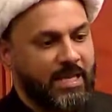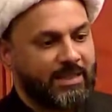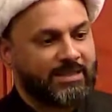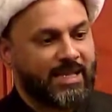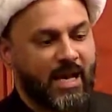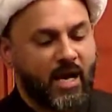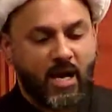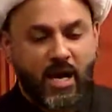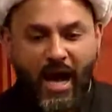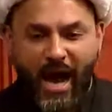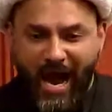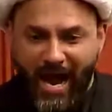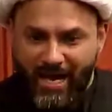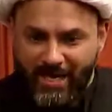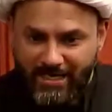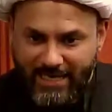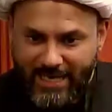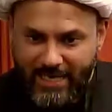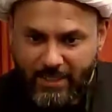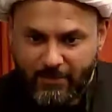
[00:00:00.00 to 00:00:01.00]
They are
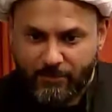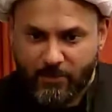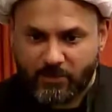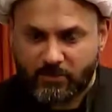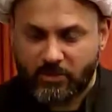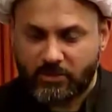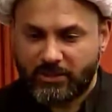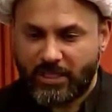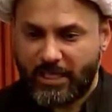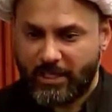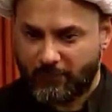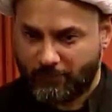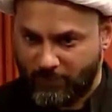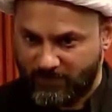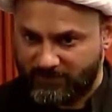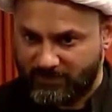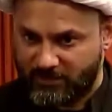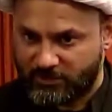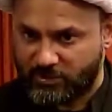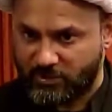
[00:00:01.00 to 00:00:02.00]
unable to take
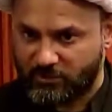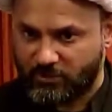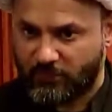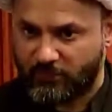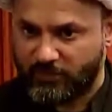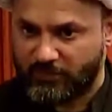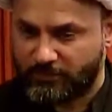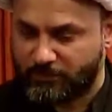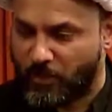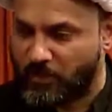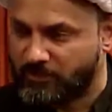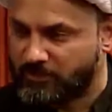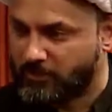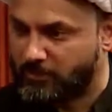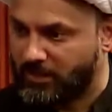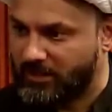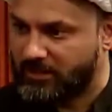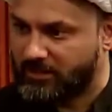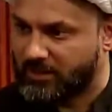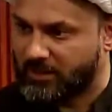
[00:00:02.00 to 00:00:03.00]
positions of
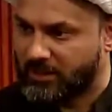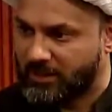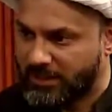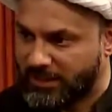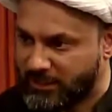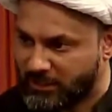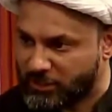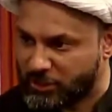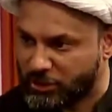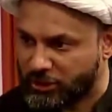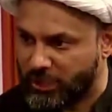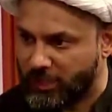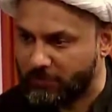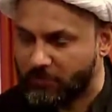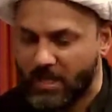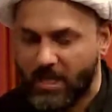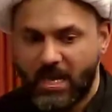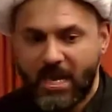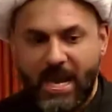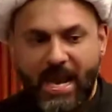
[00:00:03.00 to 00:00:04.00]
responsibility and leadership.
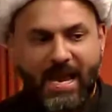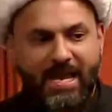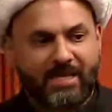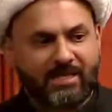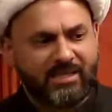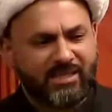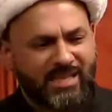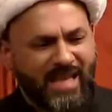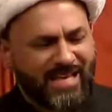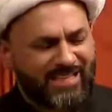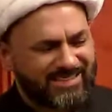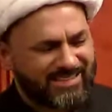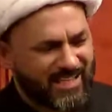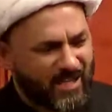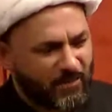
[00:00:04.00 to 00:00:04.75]
And that